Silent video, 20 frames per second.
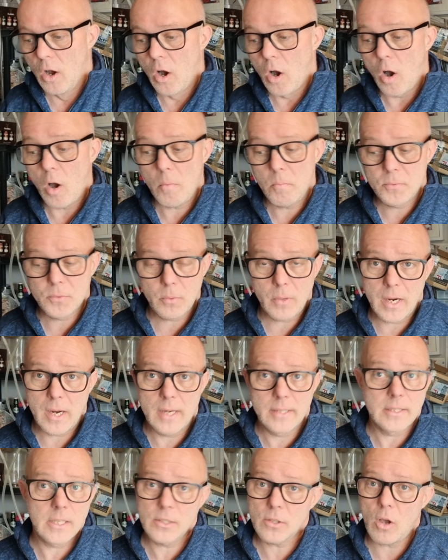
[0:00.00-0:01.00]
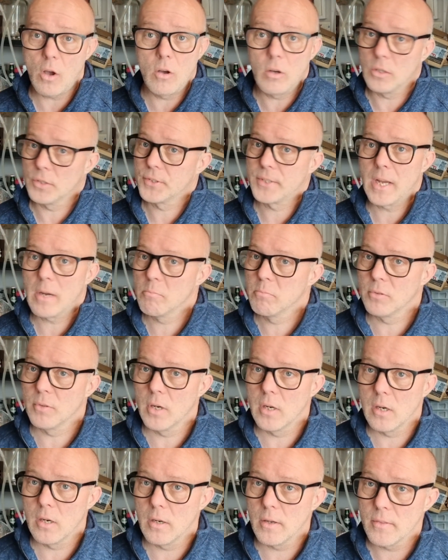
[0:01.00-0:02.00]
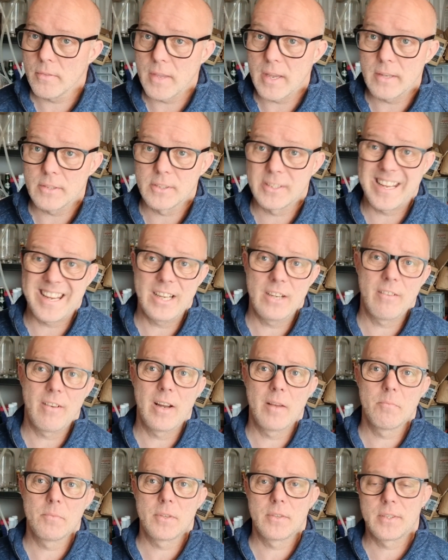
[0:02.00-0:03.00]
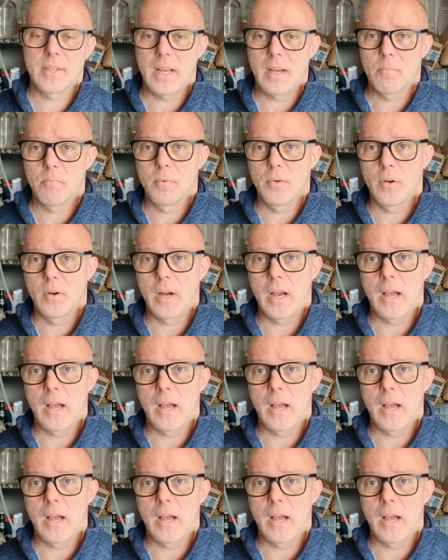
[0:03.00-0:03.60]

Hops wise, it's all Sabro. There's 10 grams of Sabro